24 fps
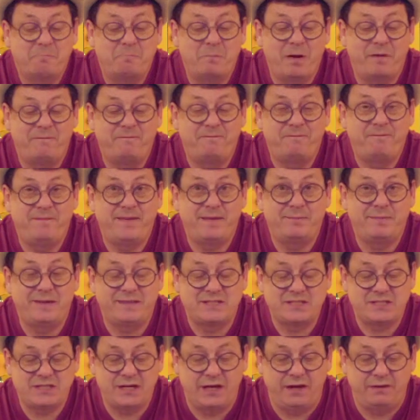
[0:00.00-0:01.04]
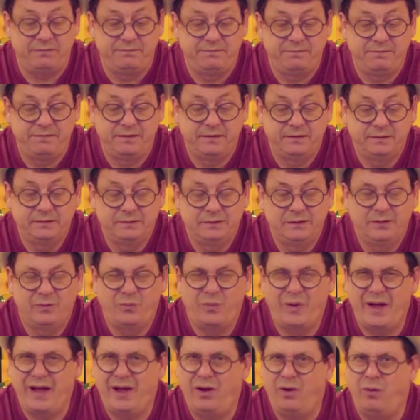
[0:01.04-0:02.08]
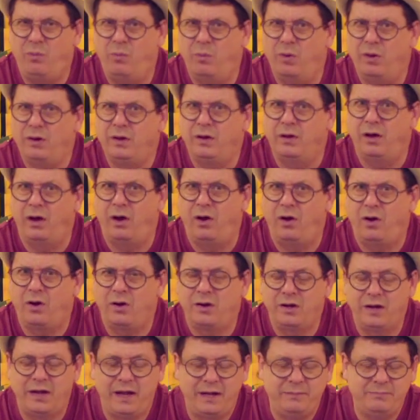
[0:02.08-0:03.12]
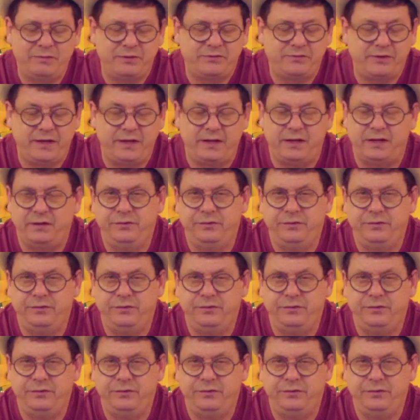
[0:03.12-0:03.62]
Mephibosheth. Wow, what a hard name to say.